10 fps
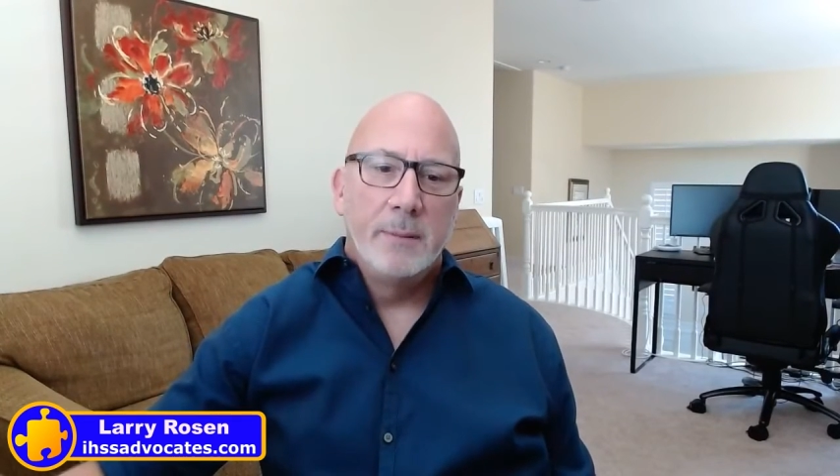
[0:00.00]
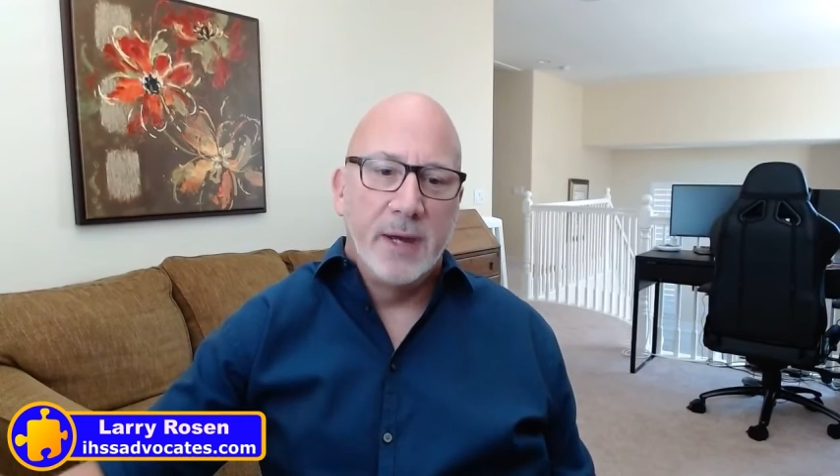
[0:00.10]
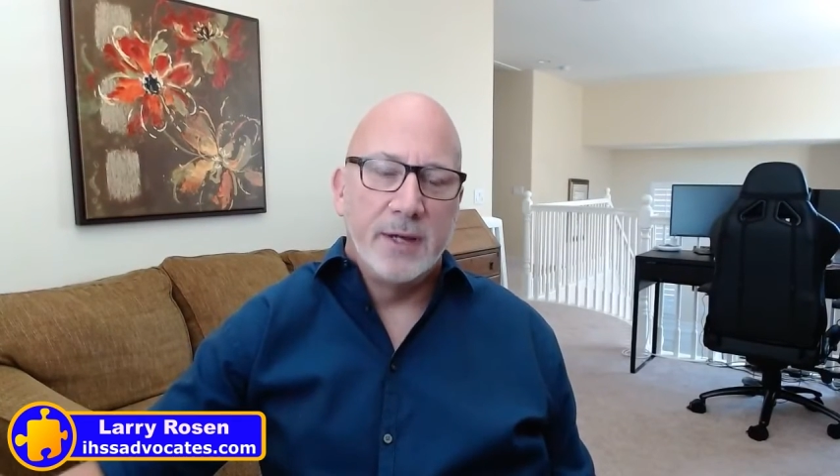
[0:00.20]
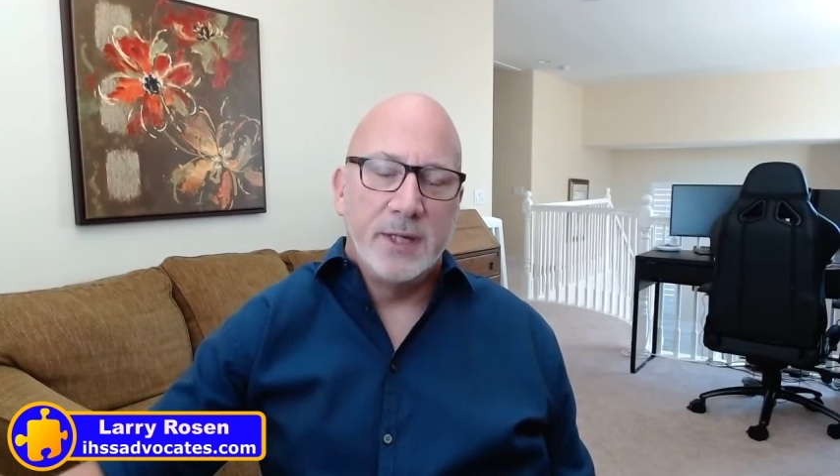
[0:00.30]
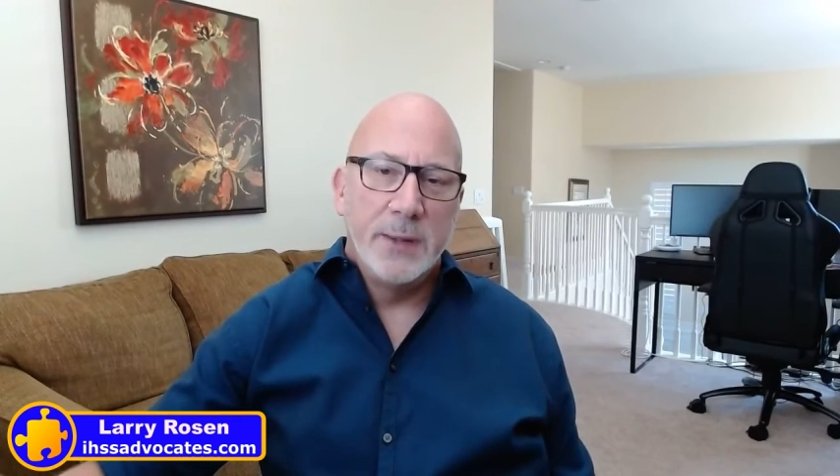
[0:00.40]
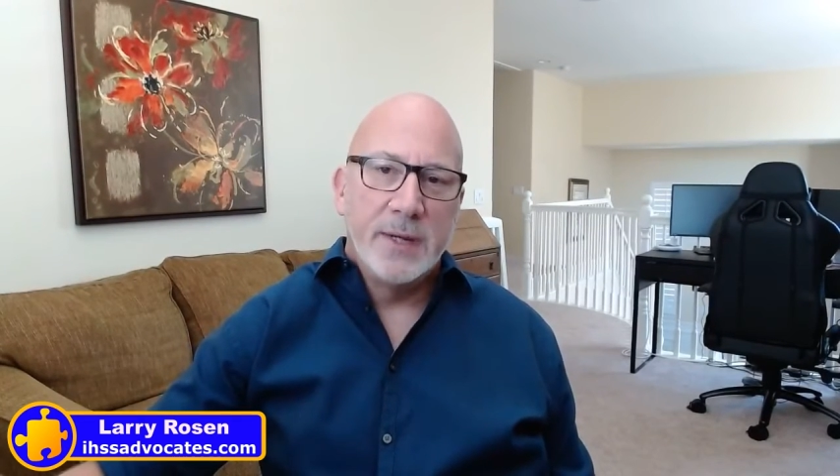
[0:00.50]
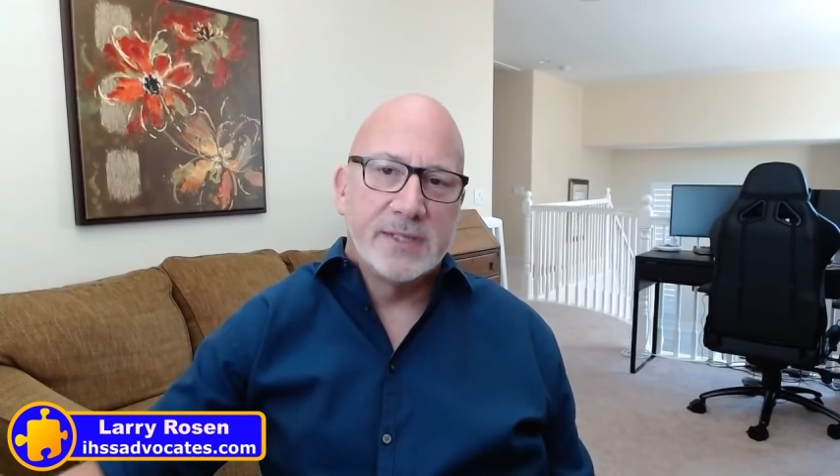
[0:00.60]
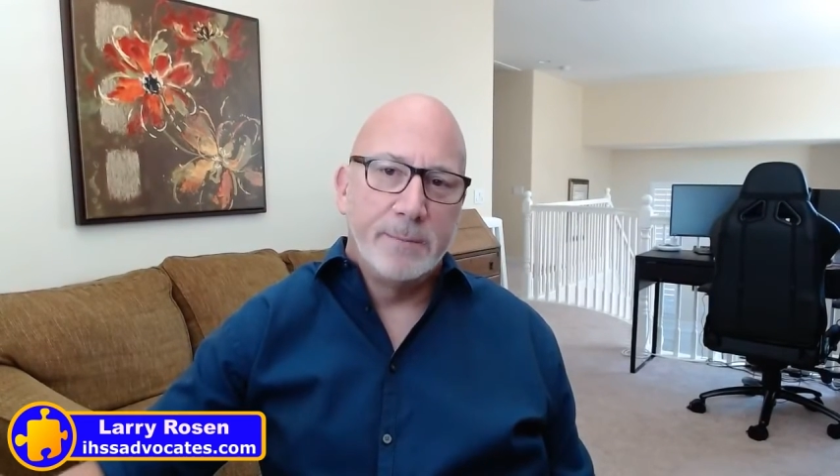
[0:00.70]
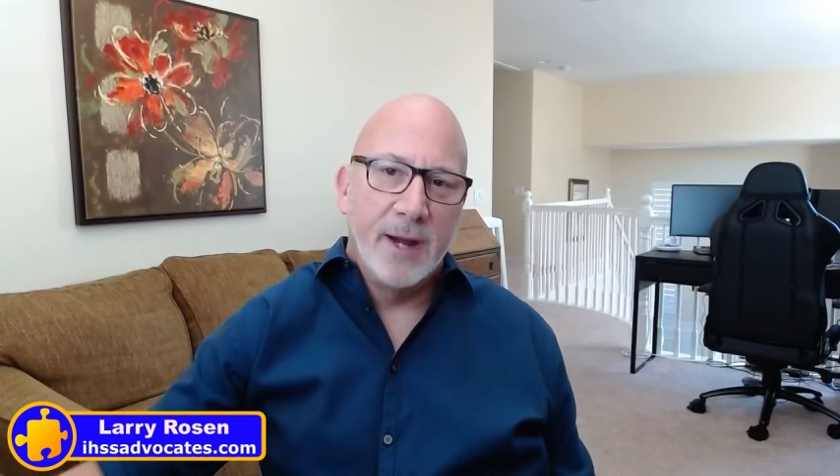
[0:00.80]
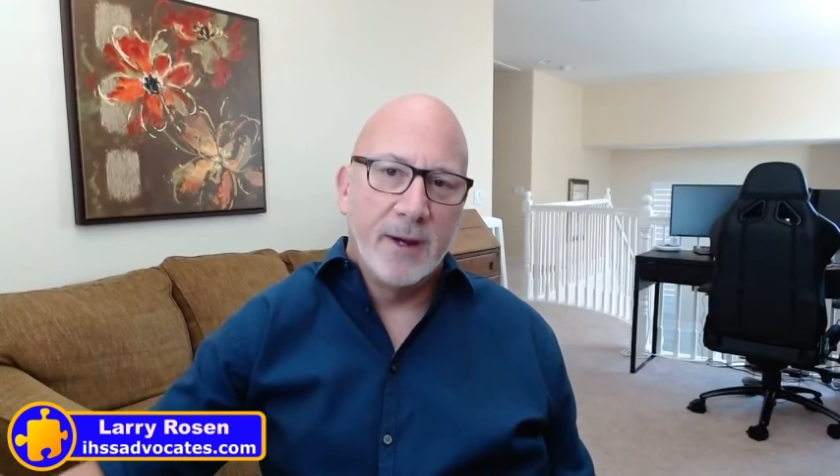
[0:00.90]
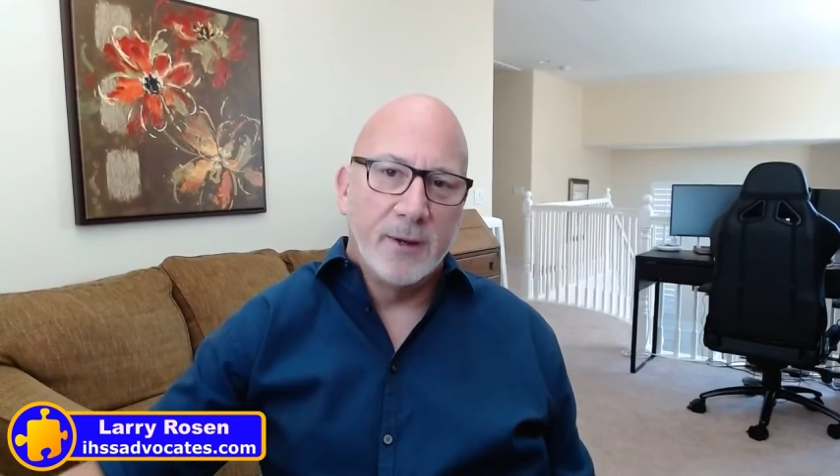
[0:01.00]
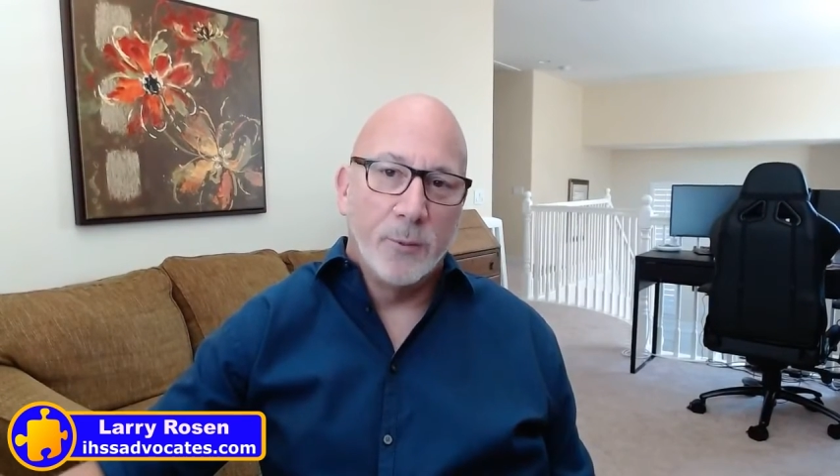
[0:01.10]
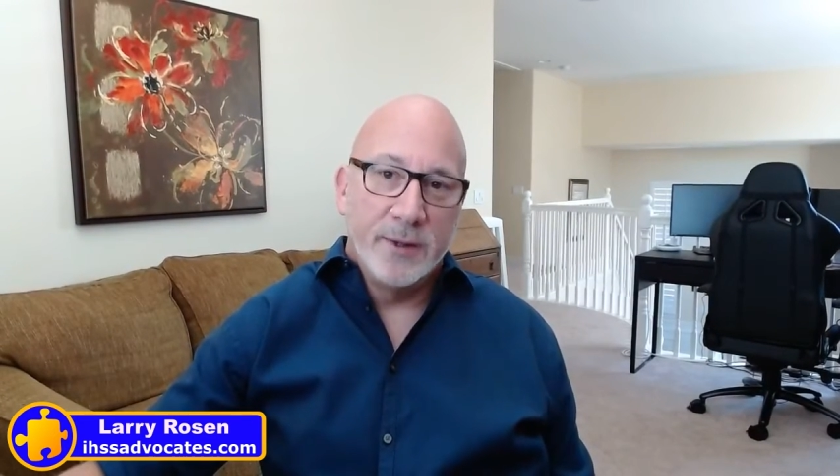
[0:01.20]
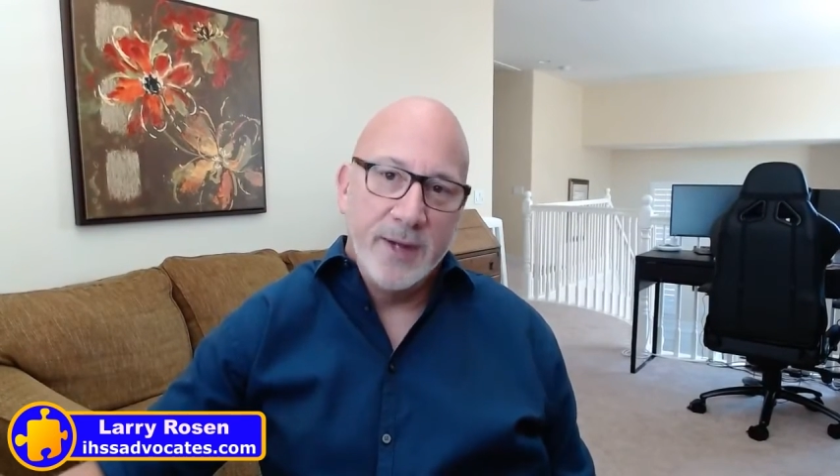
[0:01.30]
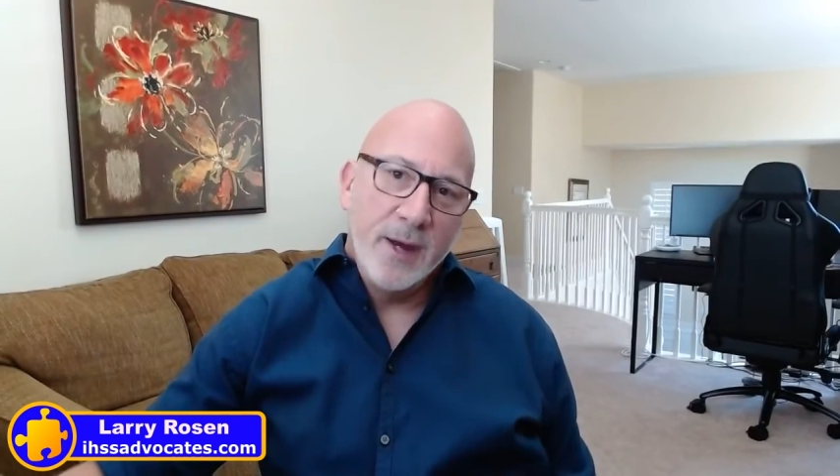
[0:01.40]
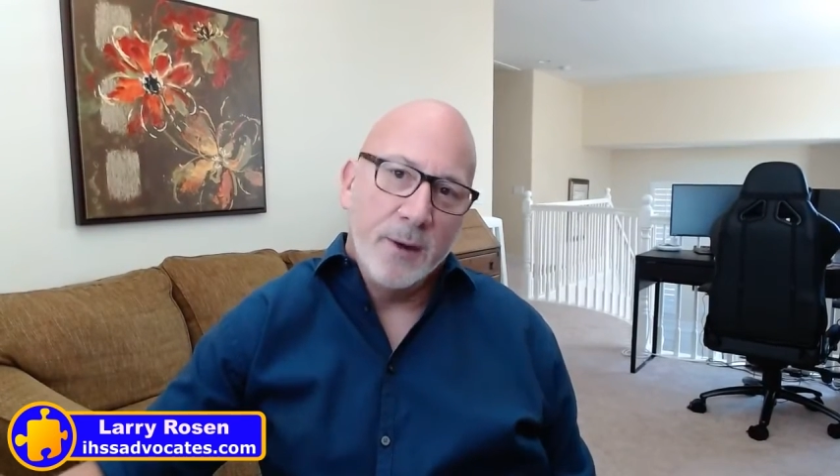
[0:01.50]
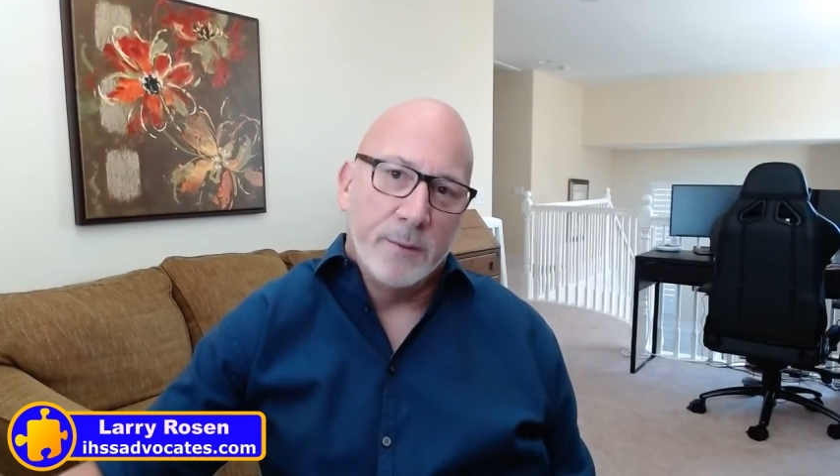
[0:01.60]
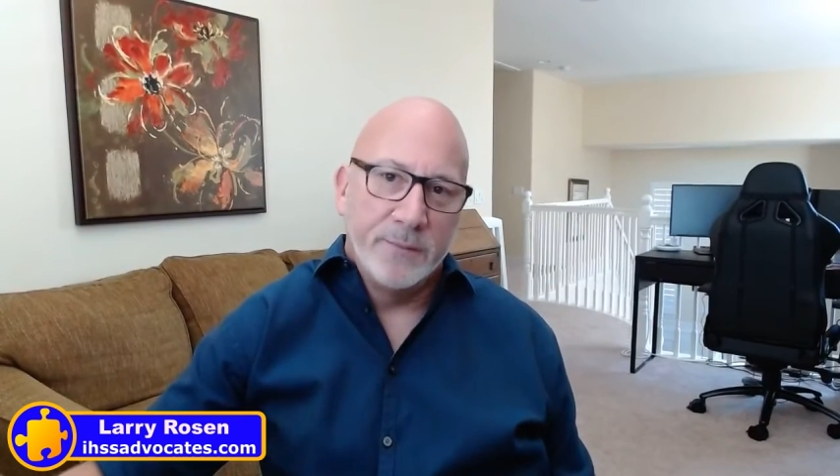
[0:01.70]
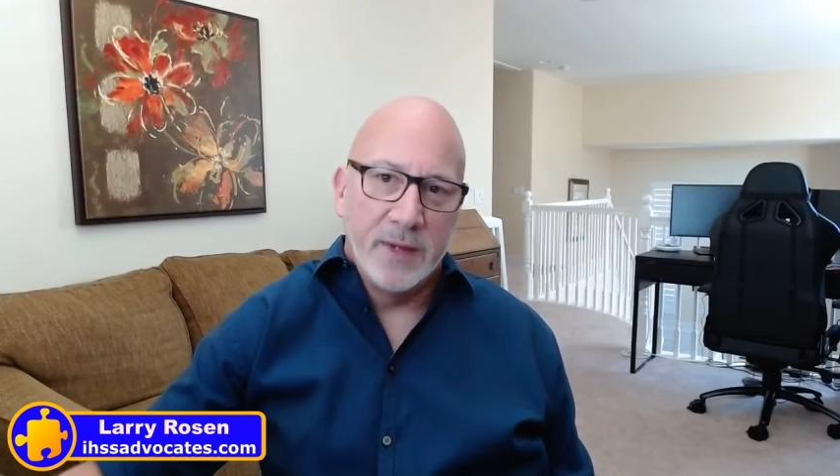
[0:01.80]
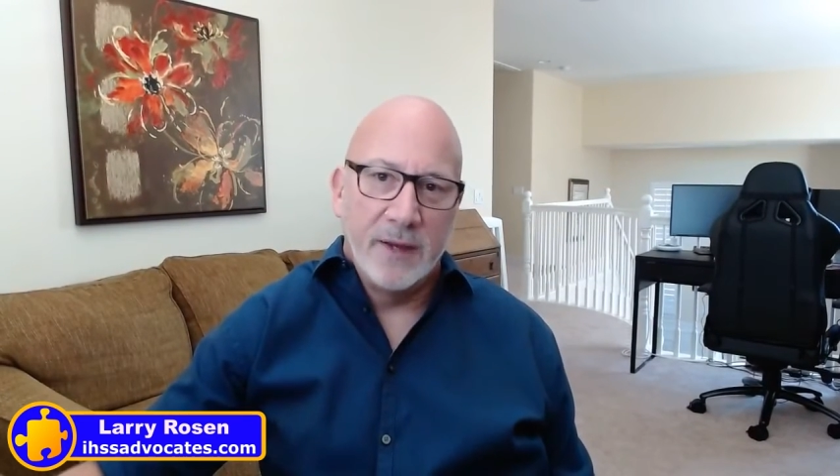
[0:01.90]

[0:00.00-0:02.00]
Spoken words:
but you as the parent would know